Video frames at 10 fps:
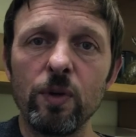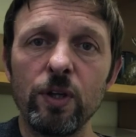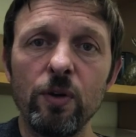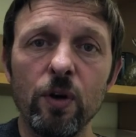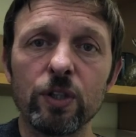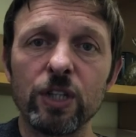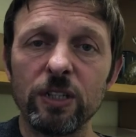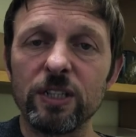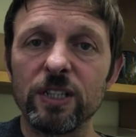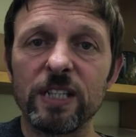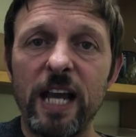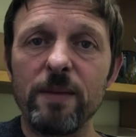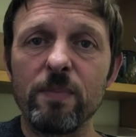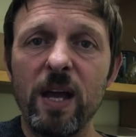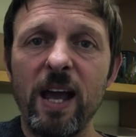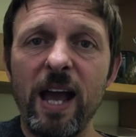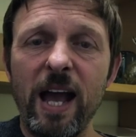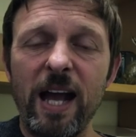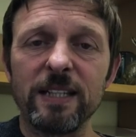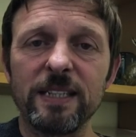You look just the same."
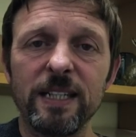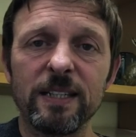And he